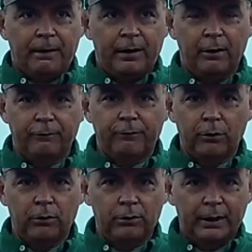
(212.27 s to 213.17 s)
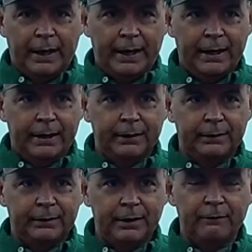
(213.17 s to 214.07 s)
helpful and
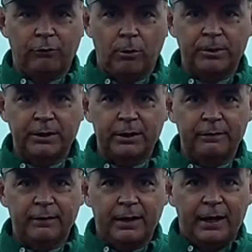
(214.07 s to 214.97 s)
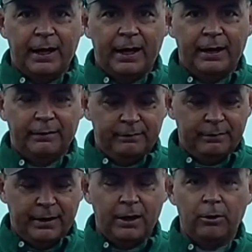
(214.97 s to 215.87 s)
informative, and
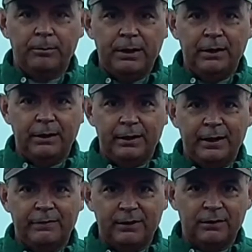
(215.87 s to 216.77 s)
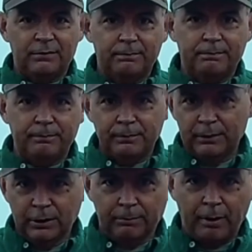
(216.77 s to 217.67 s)
helped me get this
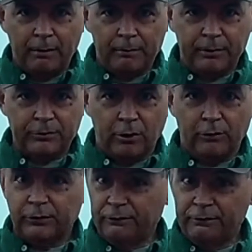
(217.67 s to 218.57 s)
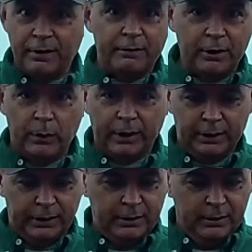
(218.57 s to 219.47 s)
little problem resolved very quickly.
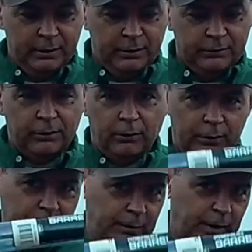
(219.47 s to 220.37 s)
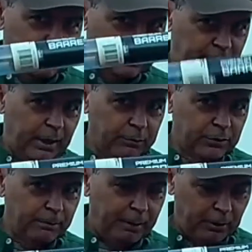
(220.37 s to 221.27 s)
So anyway, so that was
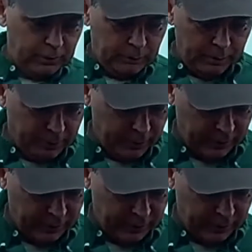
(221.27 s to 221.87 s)
the barrel that we put